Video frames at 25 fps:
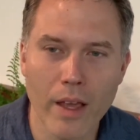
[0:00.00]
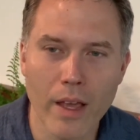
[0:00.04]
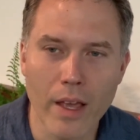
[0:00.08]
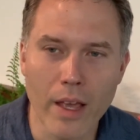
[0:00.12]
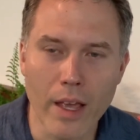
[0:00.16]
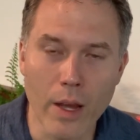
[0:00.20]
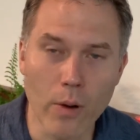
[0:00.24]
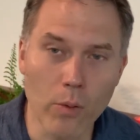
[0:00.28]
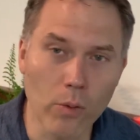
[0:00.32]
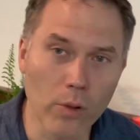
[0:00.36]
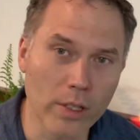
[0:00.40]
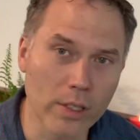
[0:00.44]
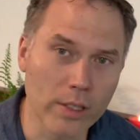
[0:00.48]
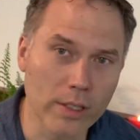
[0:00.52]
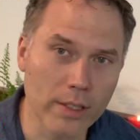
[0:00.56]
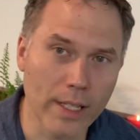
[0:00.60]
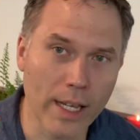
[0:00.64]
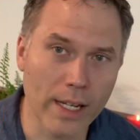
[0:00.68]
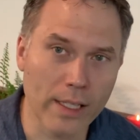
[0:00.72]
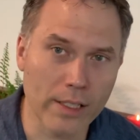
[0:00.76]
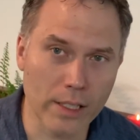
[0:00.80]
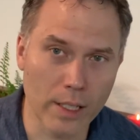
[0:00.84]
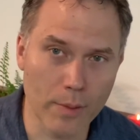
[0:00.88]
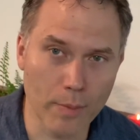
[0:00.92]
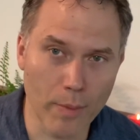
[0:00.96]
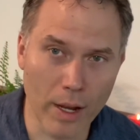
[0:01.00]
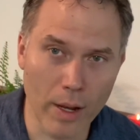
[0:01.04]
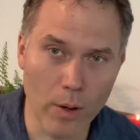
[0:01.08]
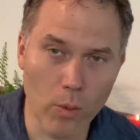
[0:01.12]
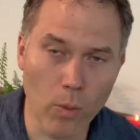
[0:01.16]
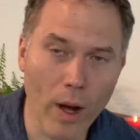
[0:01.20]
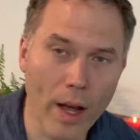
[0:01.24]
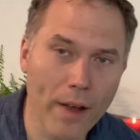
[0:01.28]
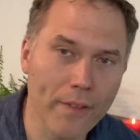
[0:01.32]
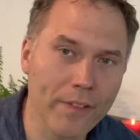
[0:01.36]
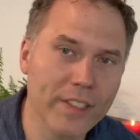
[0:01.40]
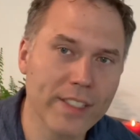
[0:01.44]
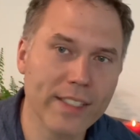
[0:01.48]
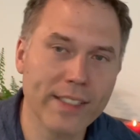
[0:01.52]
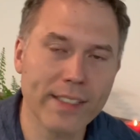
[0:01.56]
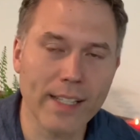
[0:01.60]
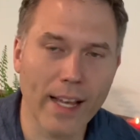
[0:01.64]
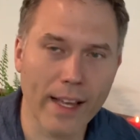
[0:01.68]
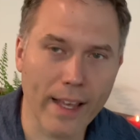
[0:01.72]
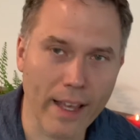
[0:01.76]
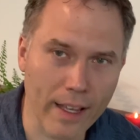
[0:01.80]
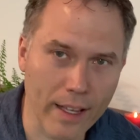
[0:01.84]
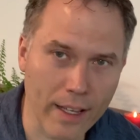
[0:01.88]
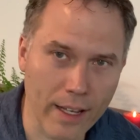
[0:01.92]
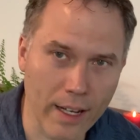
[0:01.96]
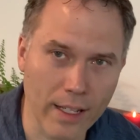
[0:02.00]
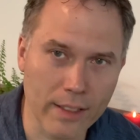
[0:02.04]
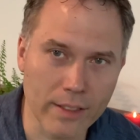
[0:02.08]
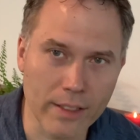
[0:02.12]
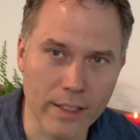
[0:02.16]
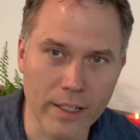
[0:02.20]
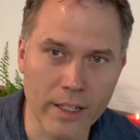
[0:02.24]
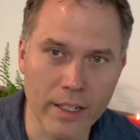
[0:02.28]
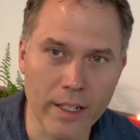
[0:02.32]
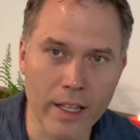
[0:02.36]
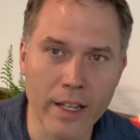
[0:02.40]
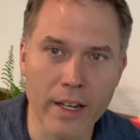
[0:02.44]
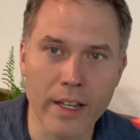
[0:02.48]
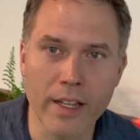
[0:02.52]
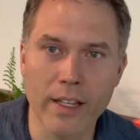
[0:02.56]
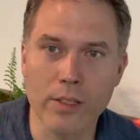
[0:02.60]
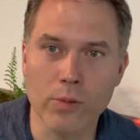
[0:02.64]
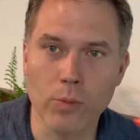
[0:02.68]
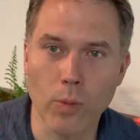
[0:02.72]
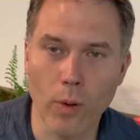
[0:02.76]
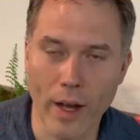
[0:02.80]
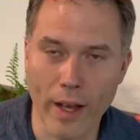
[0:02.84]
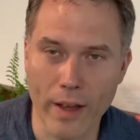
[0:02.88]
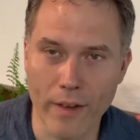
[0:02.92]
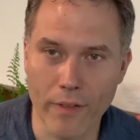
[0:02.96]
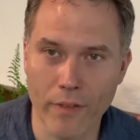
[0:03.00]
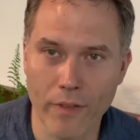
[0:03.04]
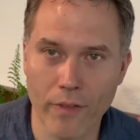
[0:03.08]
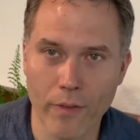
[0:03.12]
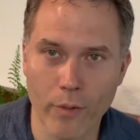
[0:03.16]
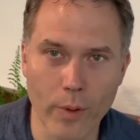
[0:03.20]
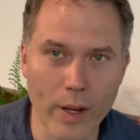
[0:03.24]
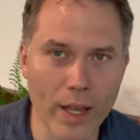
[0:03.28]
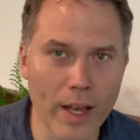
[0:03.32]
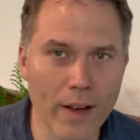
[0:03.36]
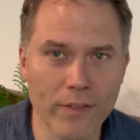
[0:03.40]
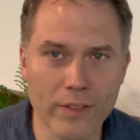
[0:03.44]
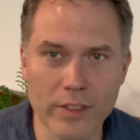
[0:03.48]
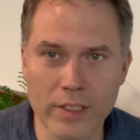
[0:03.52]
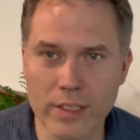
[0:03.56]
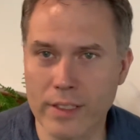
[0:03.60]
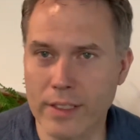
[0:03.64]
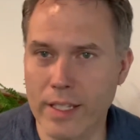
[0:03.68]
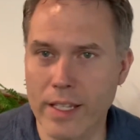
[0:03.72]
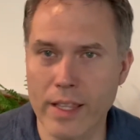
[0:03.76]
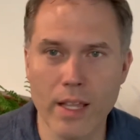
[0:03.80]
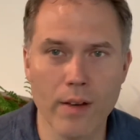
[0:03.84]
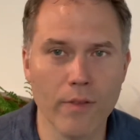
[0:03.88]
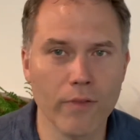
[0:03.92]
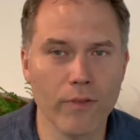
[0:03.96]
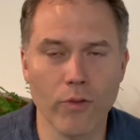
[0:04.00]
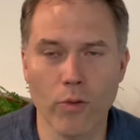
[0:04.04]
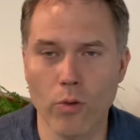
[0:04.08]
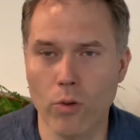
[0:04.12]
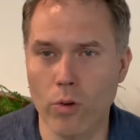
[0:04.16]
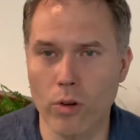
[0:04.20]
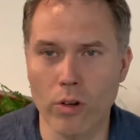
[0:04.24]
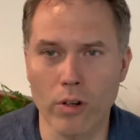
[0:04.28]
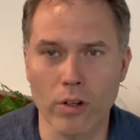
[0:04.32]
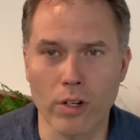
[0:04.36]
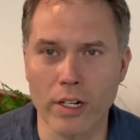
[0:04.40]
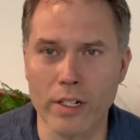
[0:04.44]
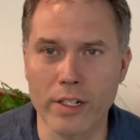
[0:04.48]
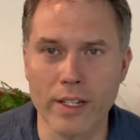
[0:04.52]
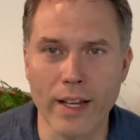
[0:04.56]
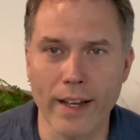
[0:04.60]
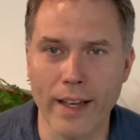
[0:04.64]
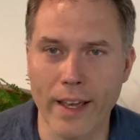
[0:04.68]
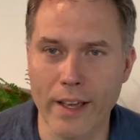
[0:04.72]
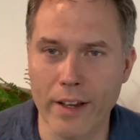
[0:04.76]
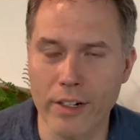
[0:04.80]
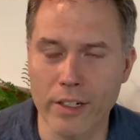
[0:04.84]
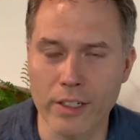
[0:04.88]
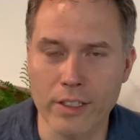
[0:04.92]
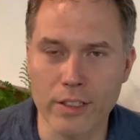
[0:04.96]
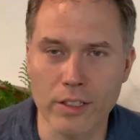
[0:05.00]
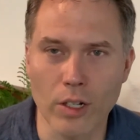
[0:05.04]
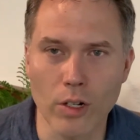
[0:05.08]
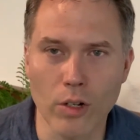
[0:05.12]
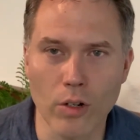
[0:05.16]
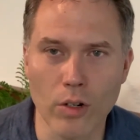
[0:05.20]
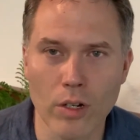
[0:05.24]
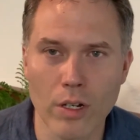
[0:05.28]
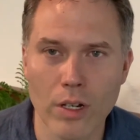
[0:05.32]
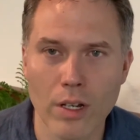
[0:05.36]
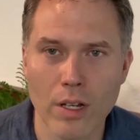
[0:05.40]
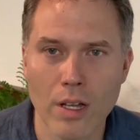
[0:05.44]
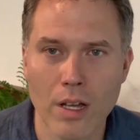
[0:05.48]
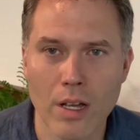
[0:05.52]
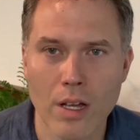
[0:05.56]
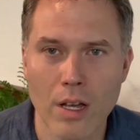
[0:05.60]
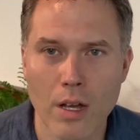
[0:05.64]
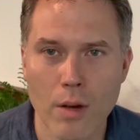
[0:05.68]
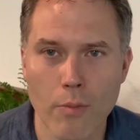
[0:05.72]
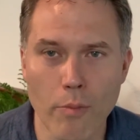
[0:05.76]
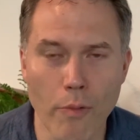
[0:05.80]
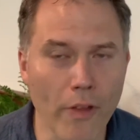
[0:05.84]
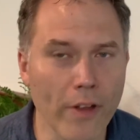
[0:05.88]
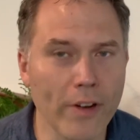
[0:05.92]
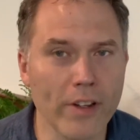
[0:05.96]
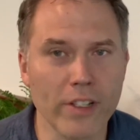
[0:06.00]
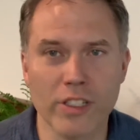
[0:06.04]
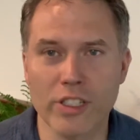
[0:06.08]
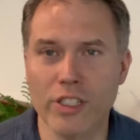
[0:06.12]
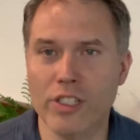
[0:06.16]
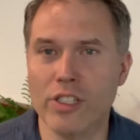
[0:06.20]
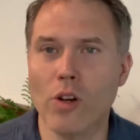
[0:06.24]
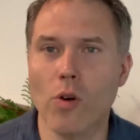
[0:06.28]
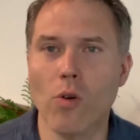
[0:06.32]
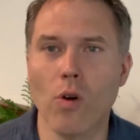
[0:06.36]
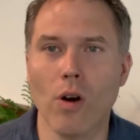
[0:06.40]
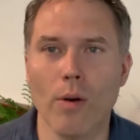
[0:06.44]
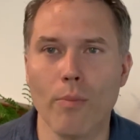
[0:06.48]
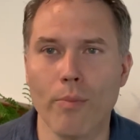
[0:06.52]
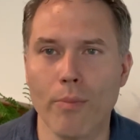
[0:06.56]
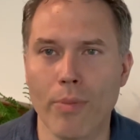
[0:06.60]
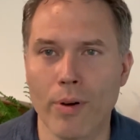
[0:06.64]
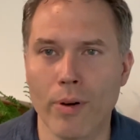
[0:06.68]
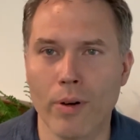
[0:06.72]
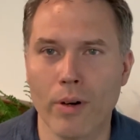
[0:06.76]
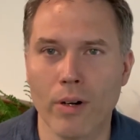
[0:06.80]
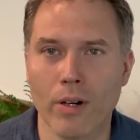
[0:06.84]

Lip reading: It was actually my wife's second cousin and his wife. We haven't seen them for a decade or so, but they just show up